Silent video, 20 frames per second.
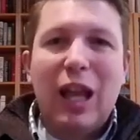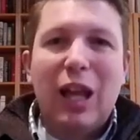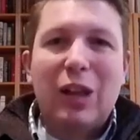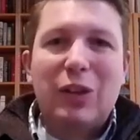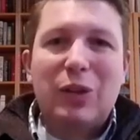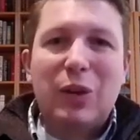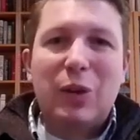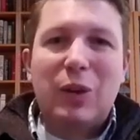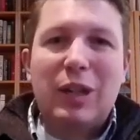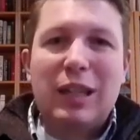
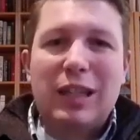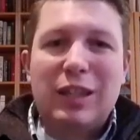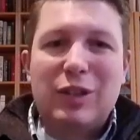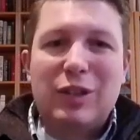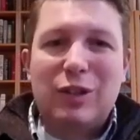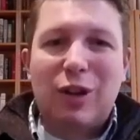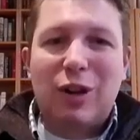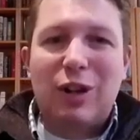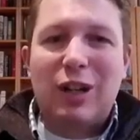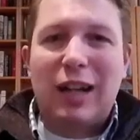And so he
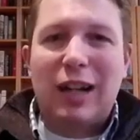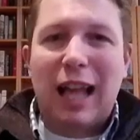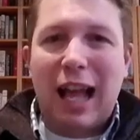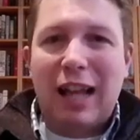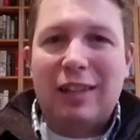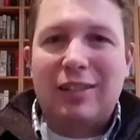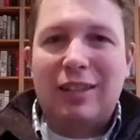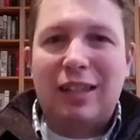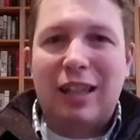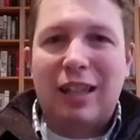started
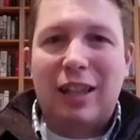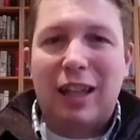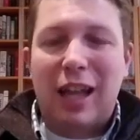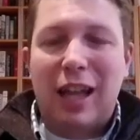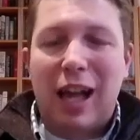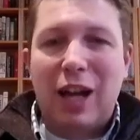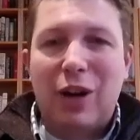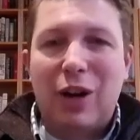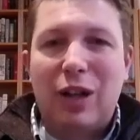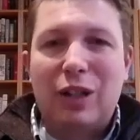asking the
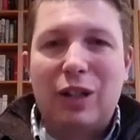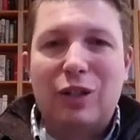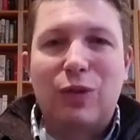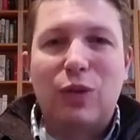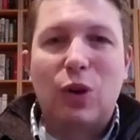IRS